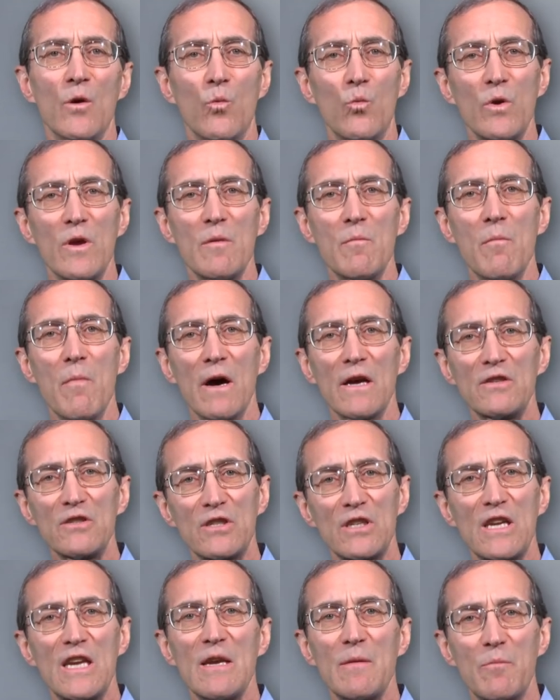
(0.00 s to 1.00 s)
We
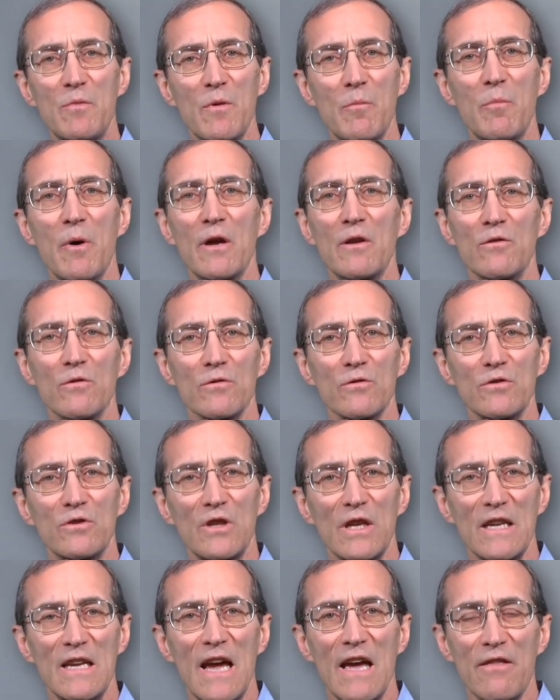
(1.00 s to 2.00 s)
must keep the bundles
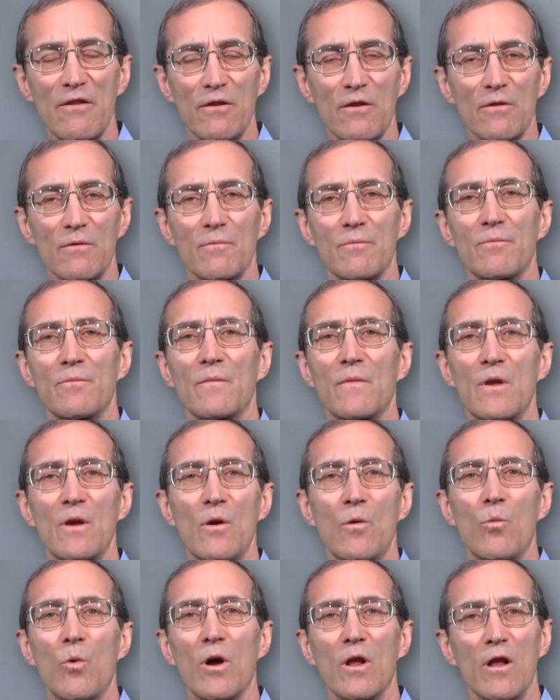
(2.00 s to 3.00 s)
together,
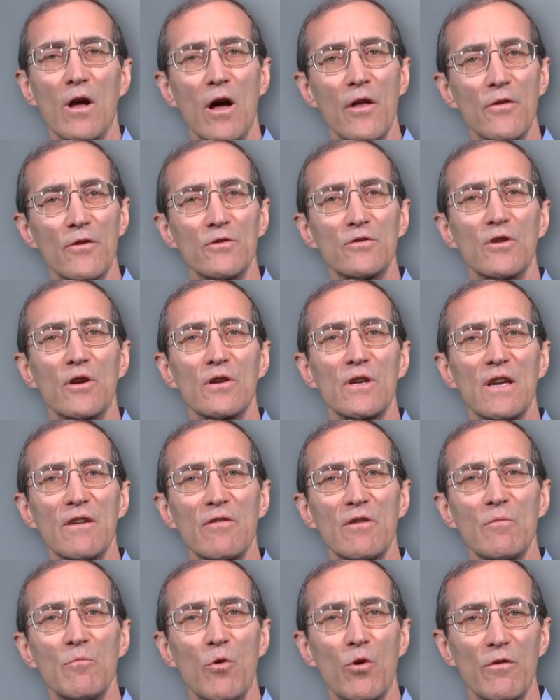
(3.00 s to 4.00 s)
while others are
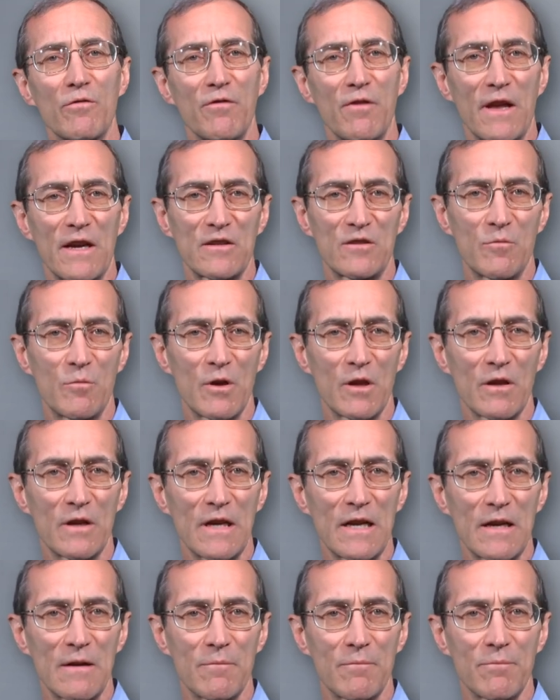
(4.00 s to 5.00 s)
given more
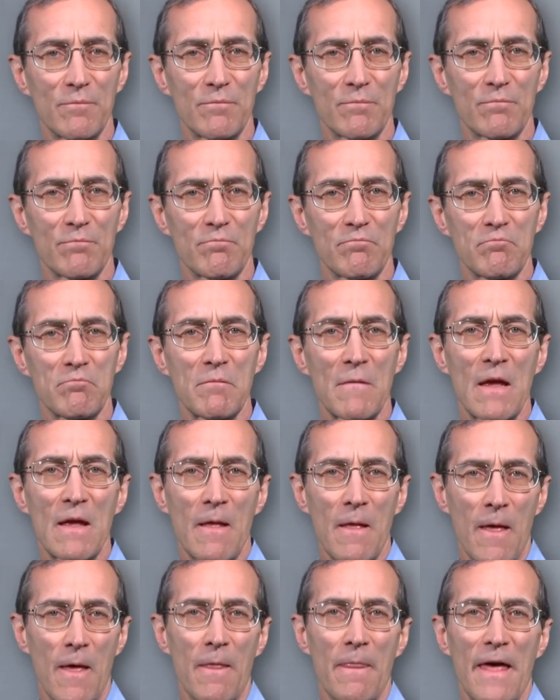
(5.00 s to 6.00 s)
flexibility.
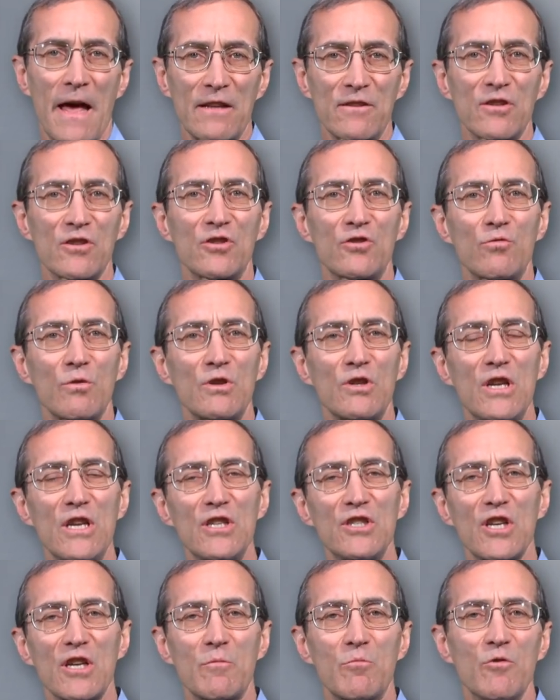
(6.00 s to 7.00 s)
Now, that's a
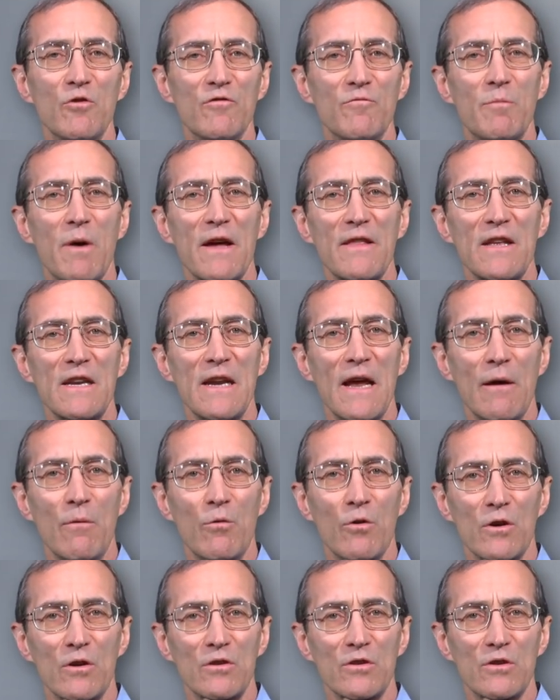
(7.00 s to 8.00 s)
strategic move by the
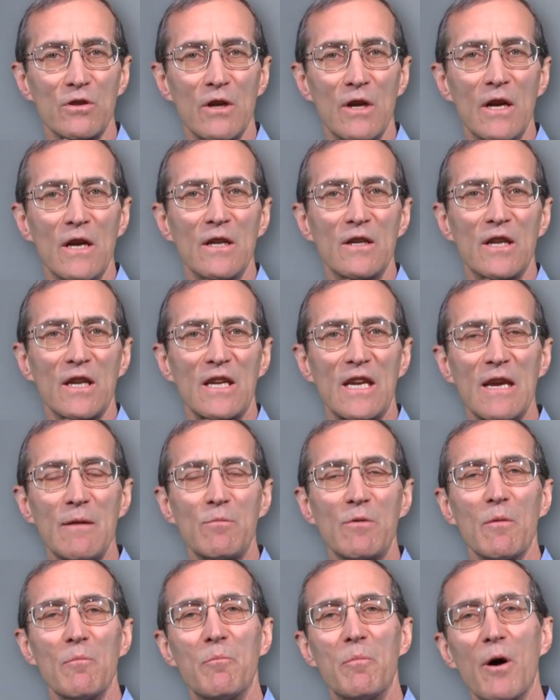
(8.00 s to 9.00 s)
networks to
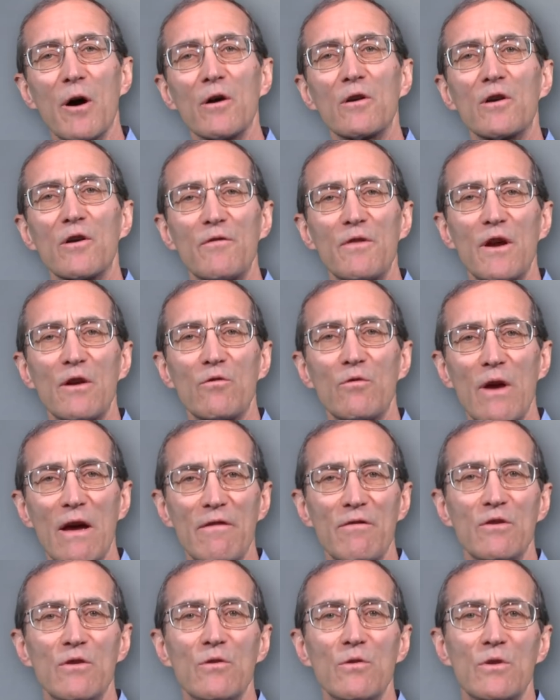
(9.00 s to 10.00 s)
keep the bulk of their
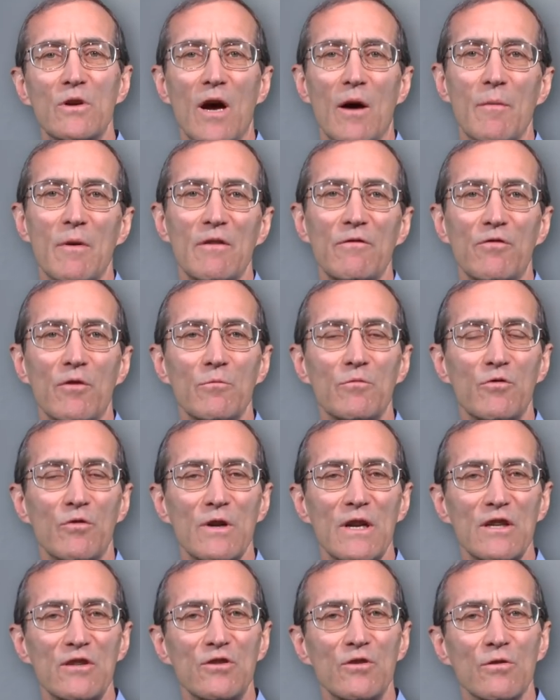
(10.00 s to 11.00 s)
revenue coming from
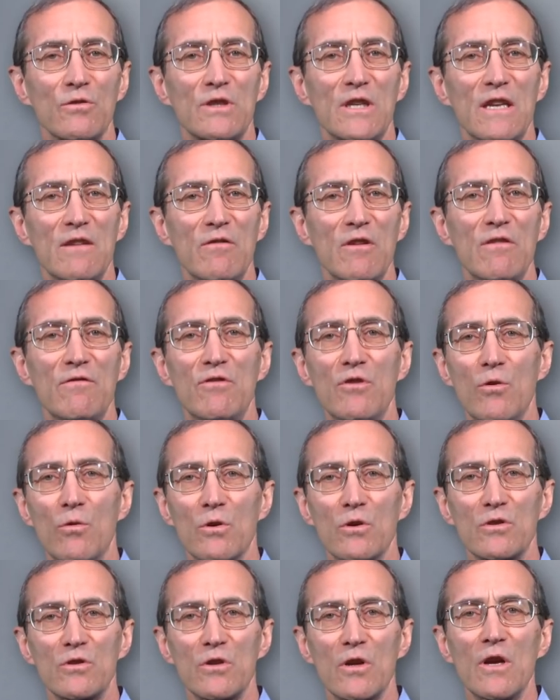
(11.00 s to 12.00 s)
traditional TV
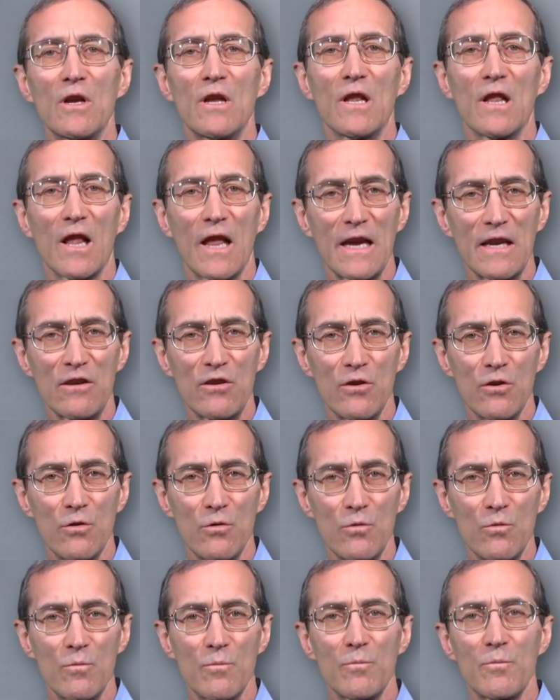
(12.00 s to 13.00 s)
viewers like
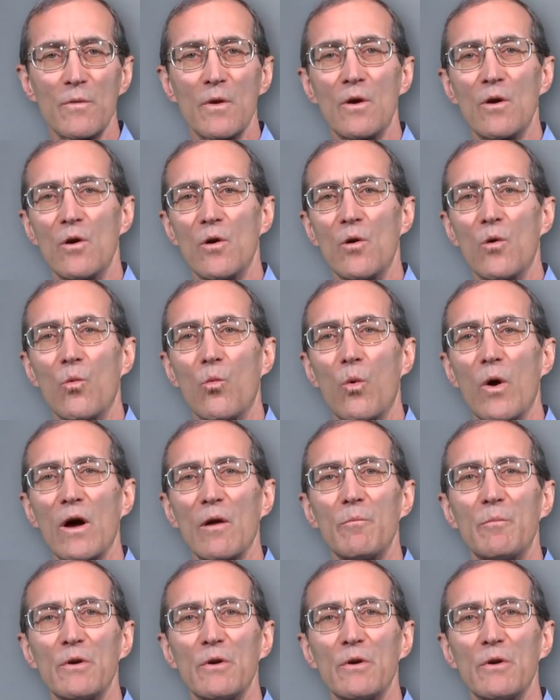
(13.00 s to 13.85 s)
you while